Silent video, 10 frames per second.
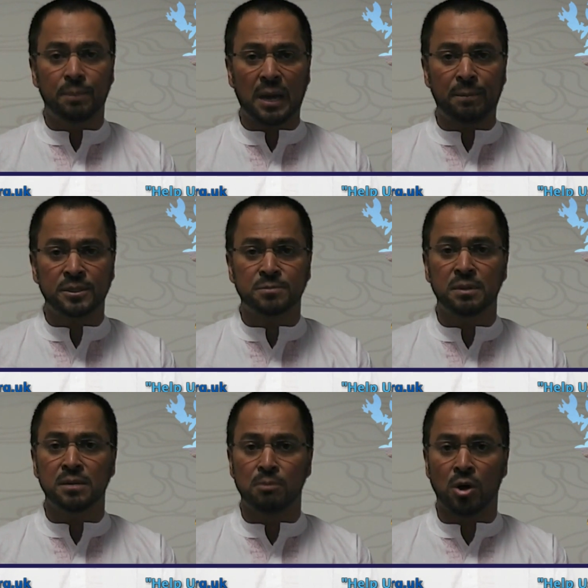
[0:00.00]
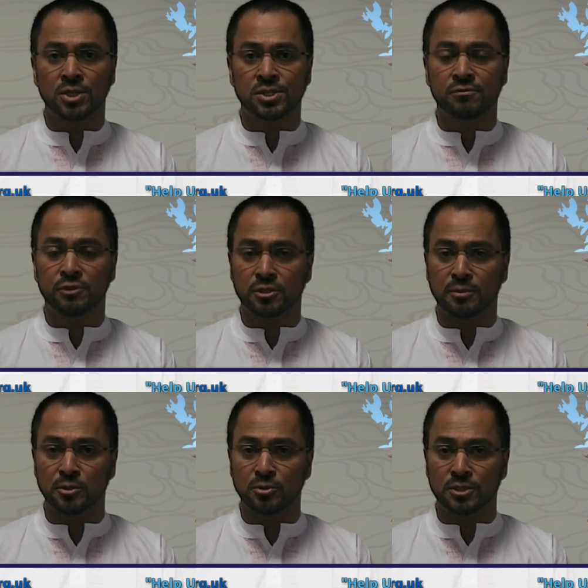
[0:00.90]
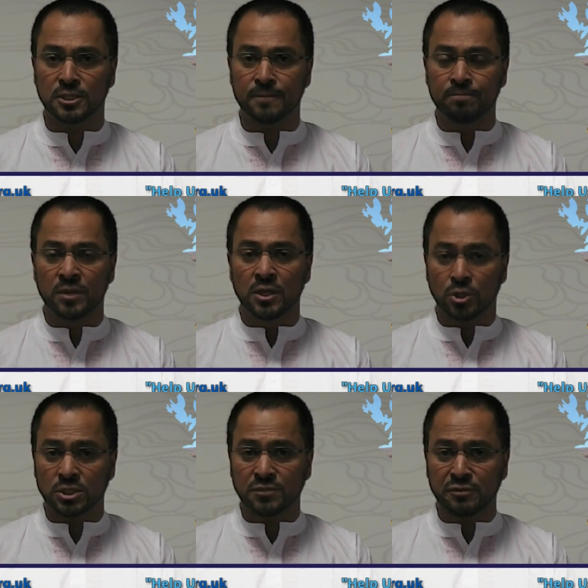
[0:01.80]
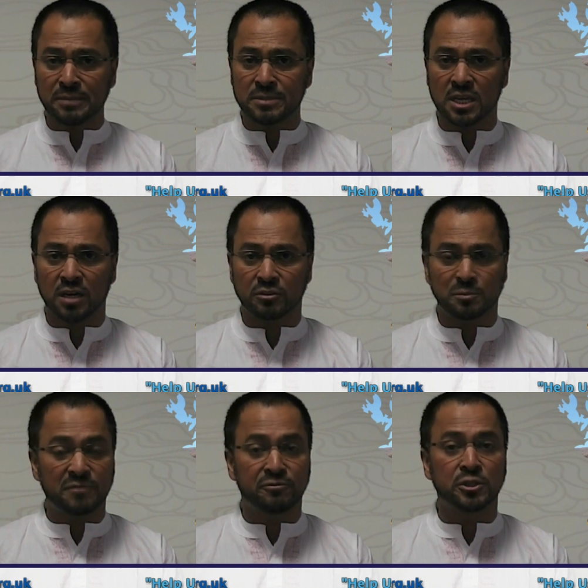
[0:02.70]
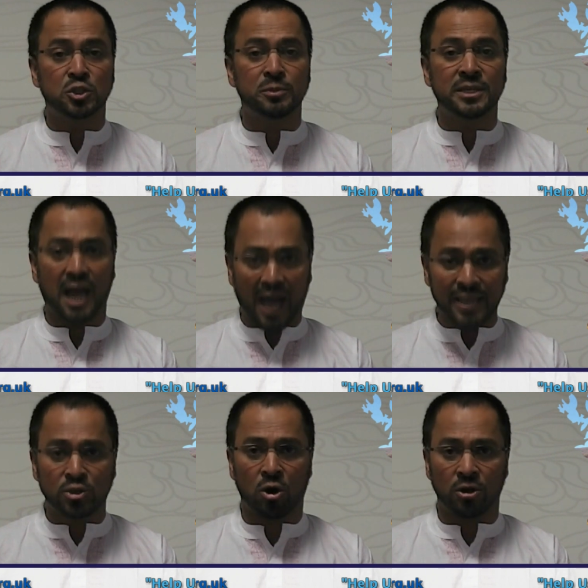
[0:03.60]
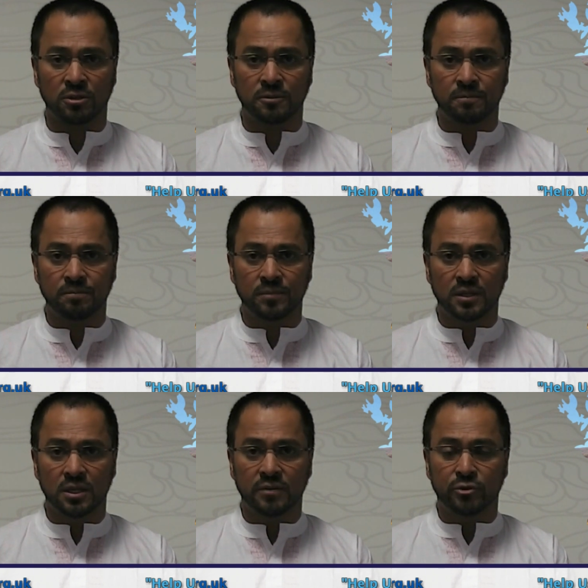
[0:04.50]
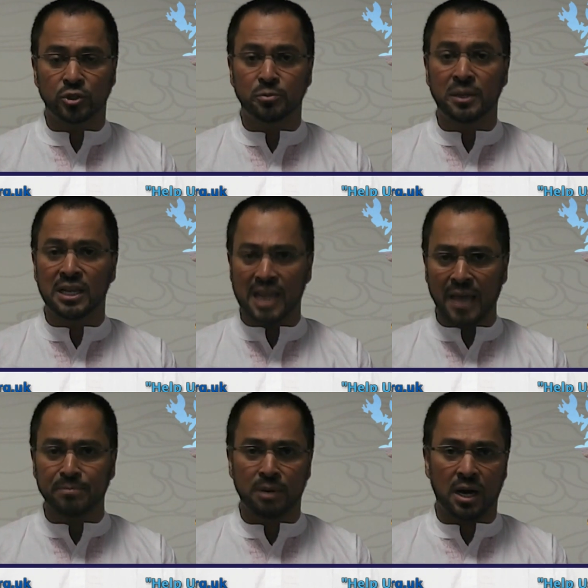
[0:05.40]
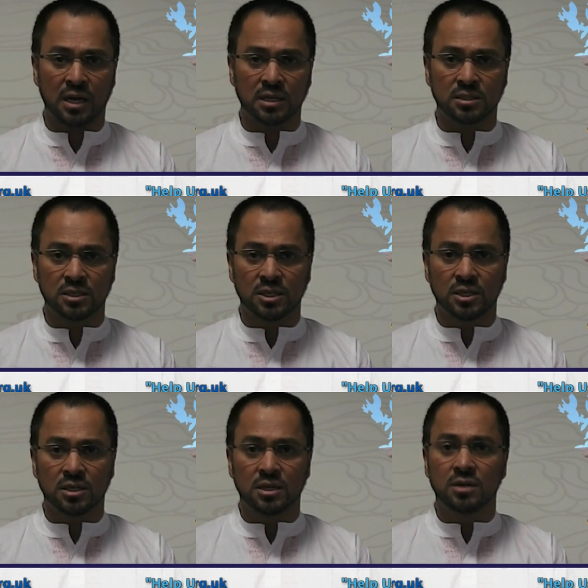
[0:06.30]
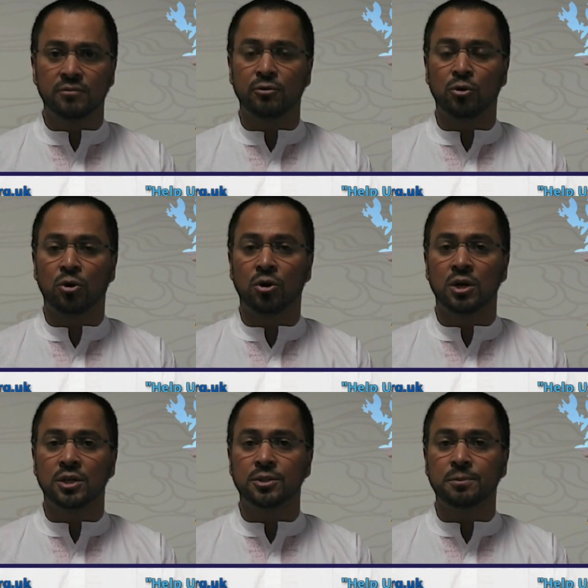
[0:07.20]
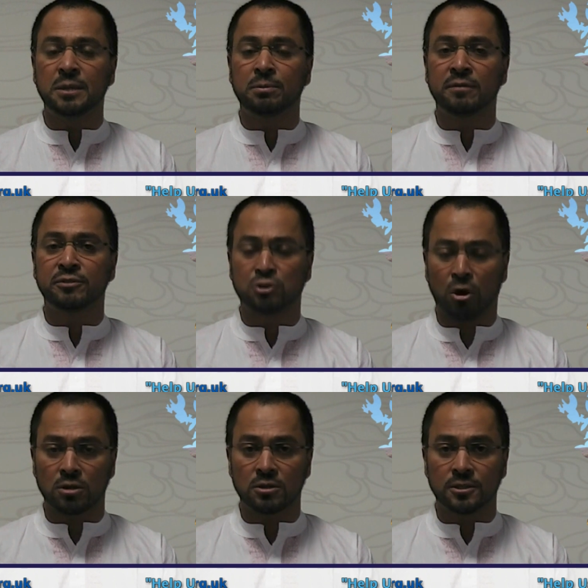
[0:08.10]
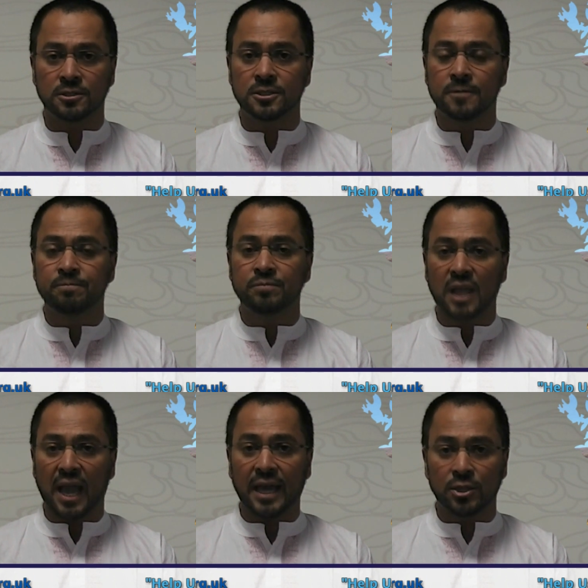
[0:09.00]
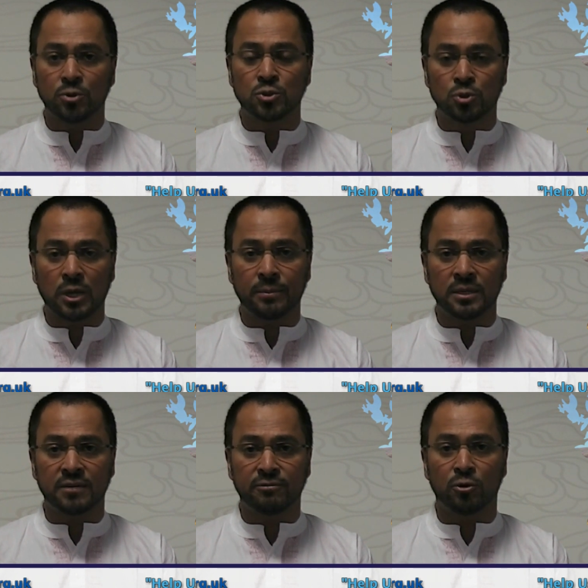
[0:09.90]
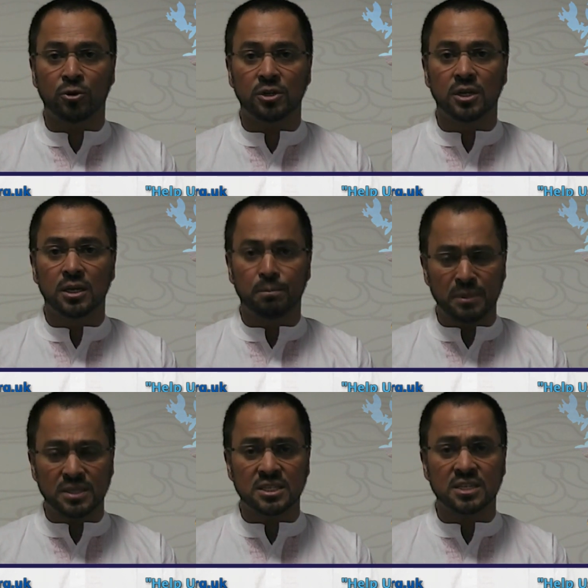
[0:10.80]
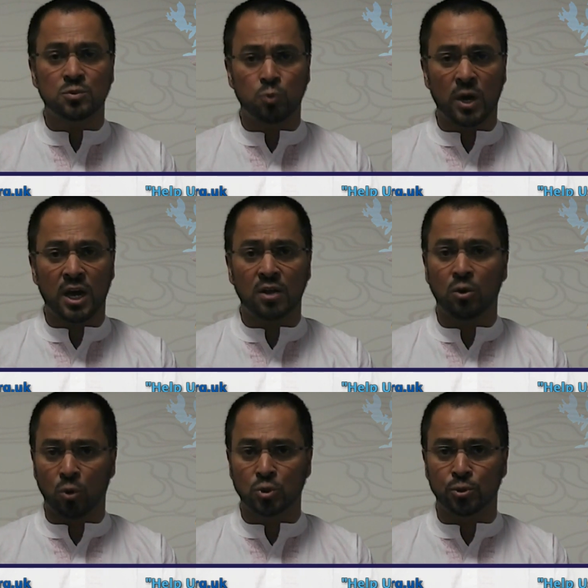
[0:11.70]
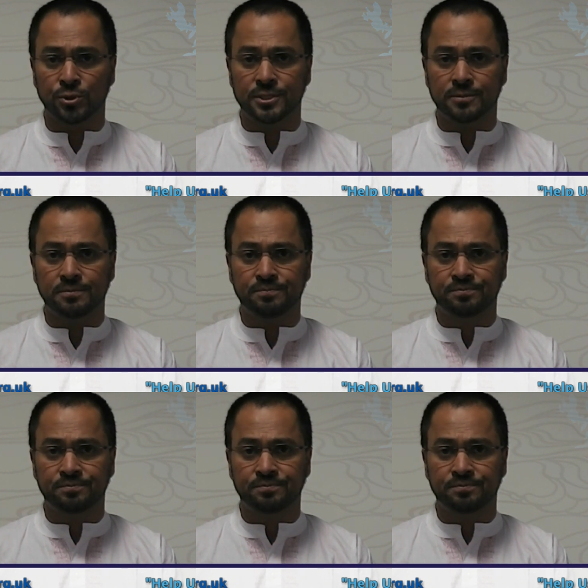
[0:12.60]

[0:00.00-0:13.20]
purpose built mosque for the community, not just for themselves, but for it to be an icon, for it to be a landmark for the people of Scotland and those who come here for business, work, or tourism.